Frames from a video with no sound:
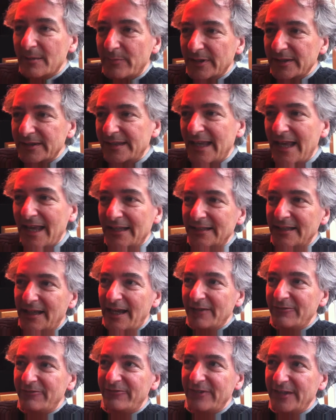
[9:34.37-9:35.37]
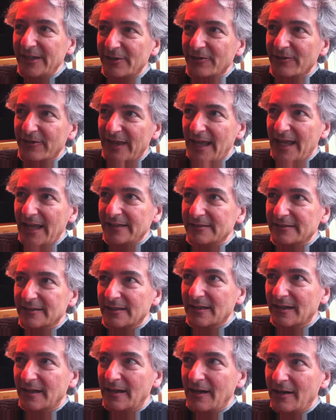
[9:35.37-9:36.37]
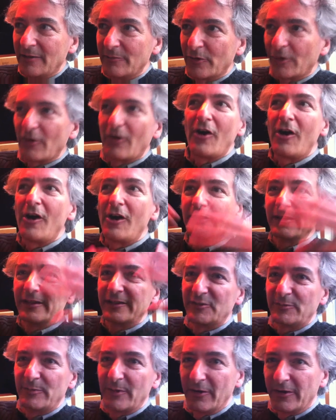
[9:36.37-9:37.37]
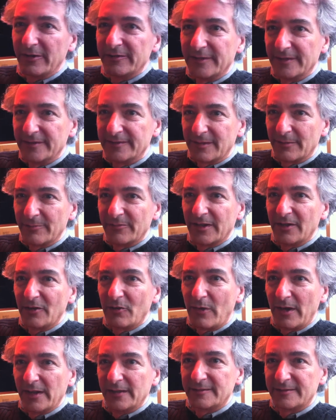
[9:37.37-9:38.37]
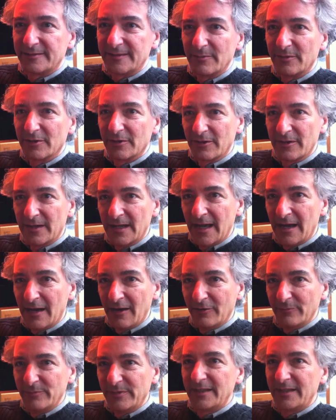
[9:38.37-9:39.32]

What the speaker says: But then I feel that we're all experiencing something quite similar now,